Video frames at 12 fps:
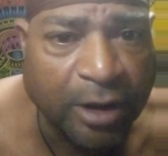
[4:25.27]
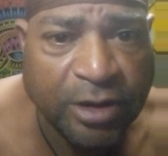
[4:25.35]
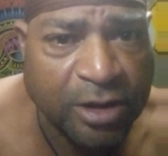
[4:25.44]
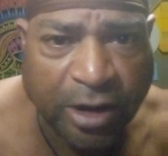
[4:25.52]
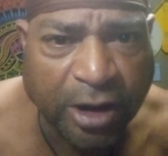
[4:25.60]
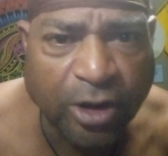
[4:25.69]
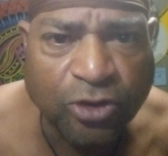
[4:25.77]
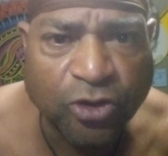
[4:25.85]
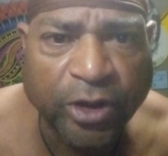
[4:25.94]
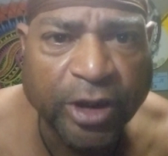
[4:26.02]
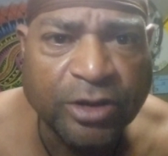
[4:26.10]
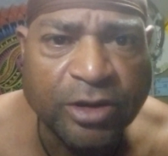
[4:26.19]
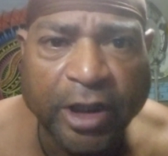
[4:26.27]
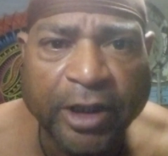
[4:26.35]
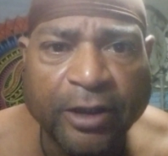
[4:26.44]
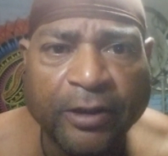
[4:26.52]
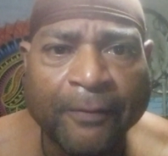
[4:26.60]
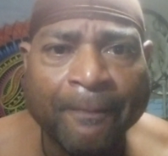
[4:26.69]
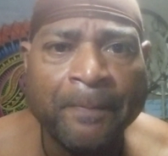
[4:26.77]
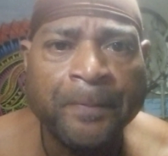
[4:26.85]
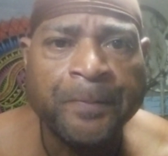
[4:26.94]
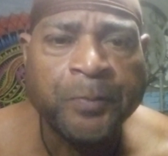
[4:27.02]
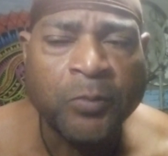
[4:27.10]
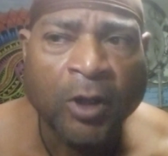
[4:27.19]
it still triggers there.
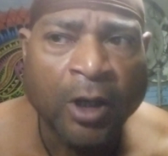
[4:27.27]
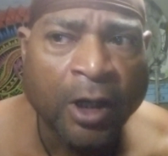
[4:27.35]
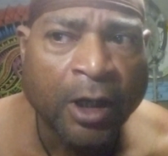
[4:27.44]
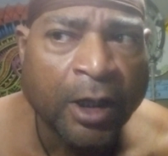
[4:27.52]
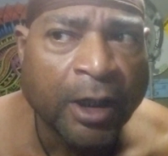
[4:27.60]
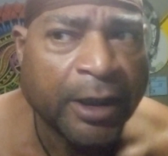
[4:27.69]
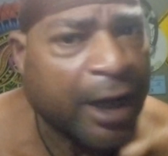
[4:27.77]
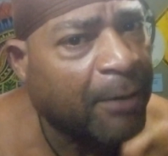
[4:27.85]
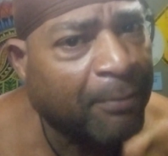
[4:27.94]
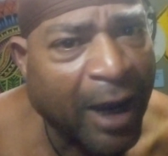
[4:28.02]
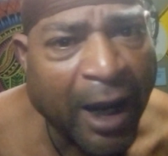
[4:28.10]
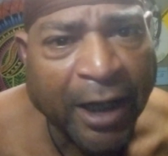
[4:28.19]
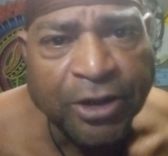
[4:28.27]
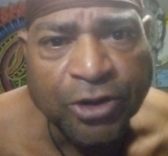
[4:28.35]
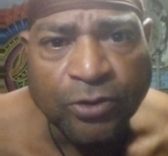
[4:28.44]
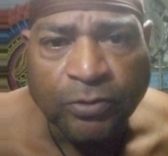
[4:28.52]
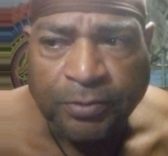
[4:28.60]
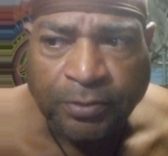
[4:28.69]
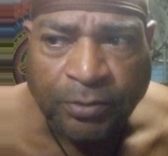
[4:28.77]
Now, mind you,